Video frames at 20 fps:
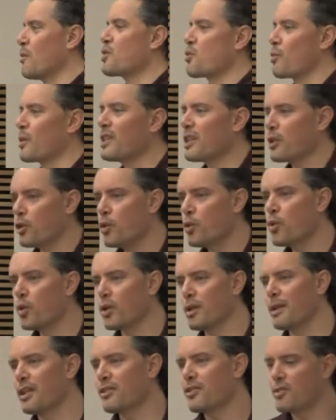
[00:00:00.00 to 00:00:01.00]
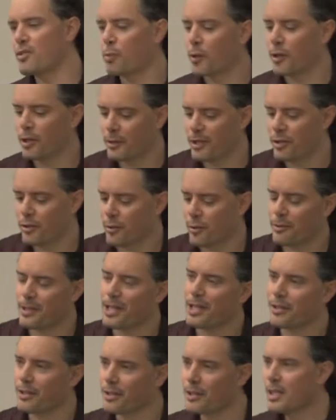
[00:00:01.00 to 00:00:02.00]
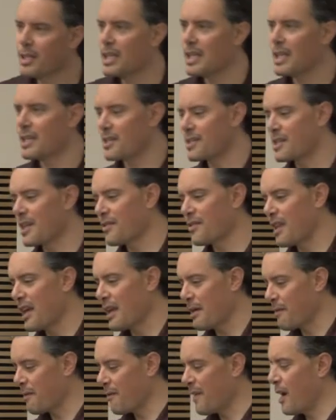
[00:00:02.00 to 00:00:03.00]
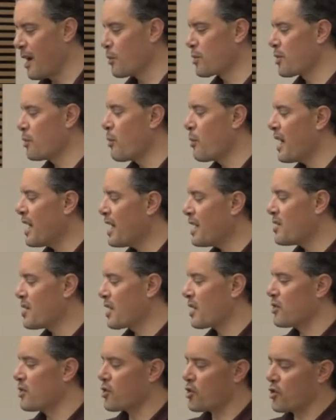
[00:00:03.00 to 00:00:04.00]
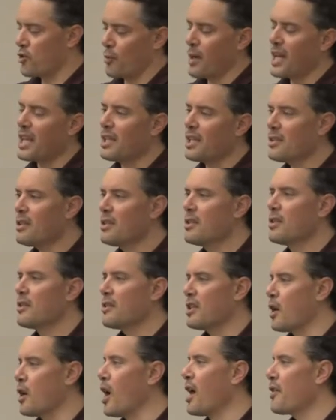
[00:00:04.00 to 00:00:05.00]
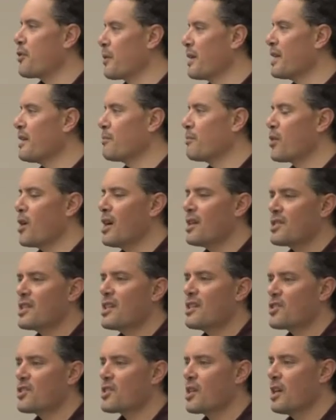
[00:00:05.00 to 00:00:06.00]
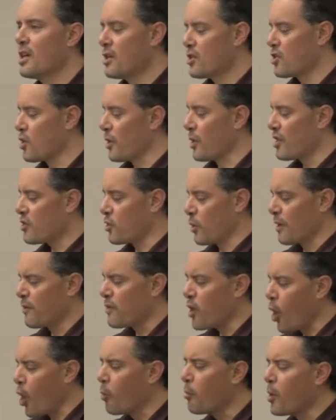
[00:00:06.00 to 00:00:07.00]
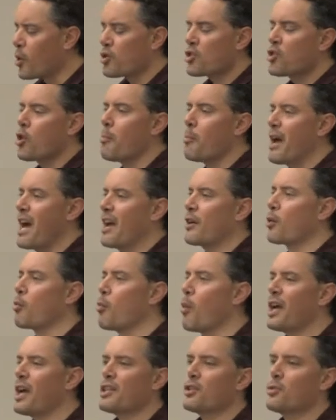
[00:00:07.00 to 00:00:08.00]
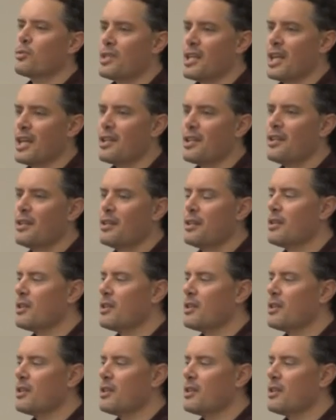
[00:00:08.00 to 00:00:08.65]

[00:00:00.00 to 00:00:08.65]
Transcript: really cool about the Spore Creature Creator, is that they found a way to constrain the authoring process so that sort of almost no matter what you did,